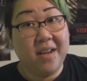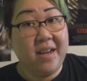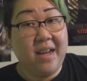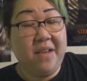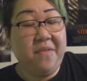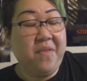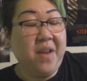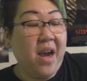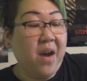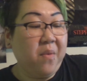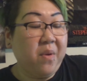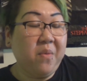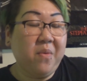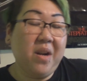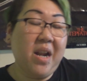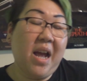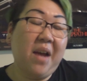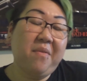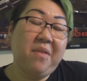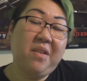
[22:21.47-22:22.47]
If not, we
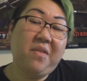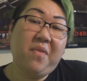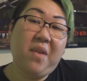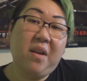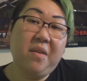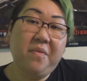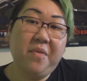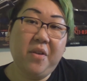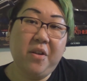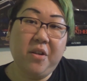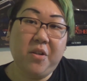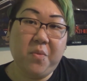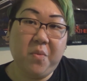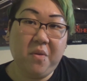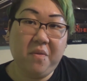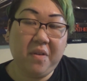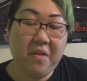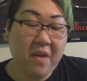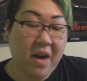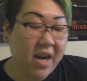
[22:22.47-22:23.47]
wouldn't have this found footage
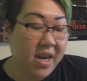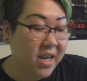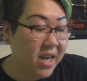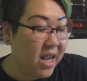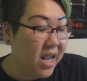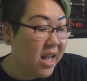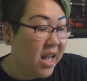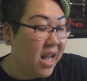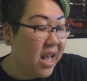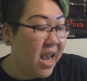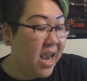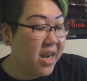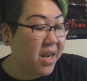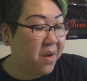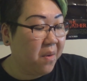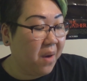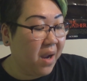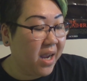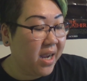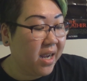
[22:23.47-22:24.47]
movie, right?
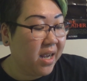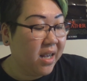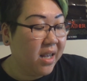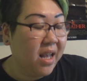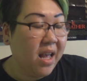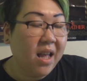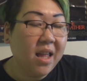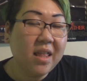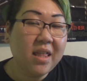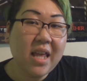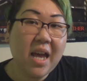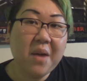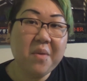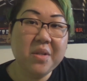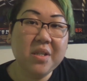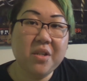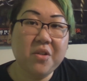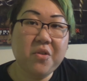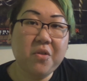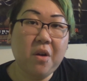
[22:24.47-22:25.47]
Anyway, that
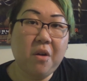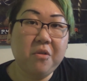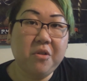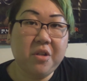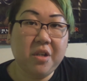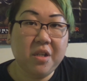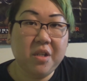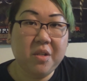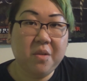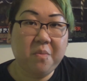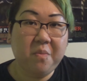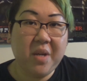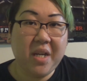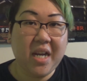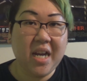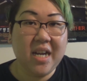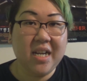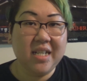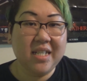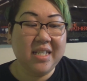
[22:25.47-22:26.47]
was atrocious
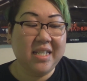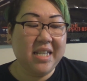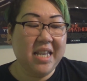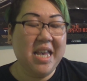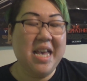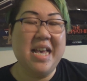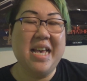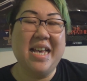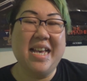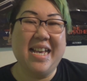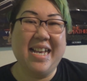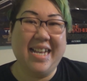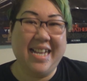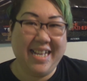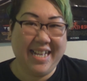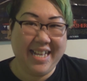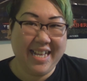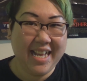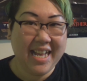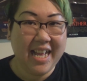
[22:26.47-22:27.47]
because
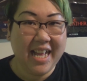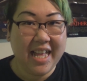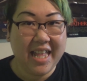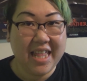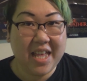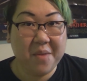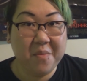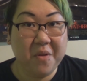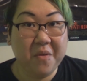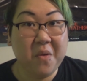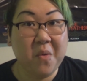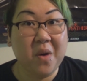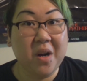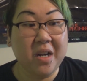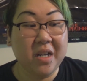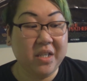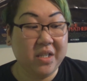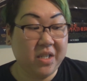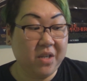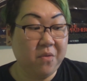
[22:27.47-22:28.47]
that movie
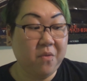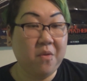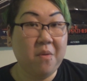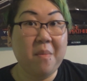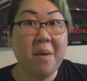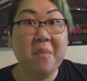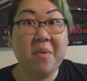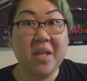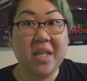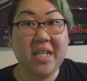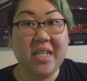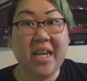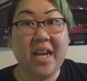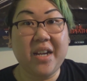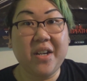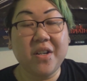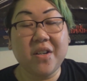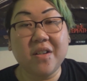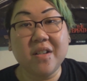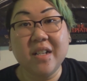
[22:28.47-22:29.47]
wanted us to remember the
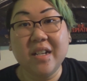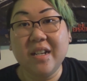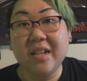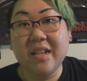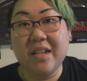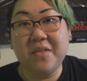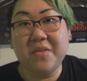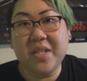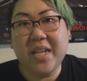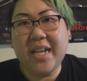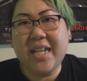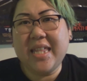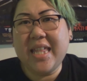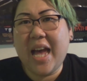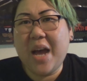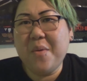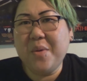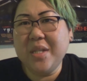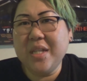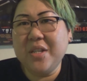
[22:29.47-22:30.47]
title. It was like, that
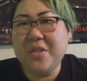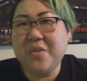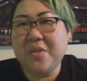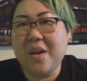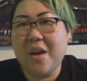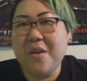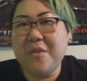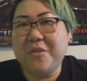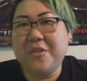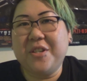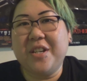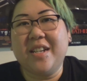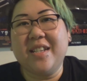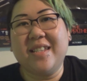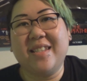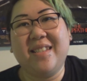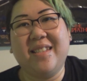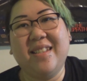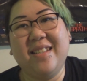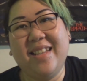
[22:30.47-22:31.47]
was
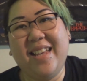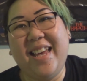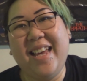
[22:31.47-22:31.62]
atrocious!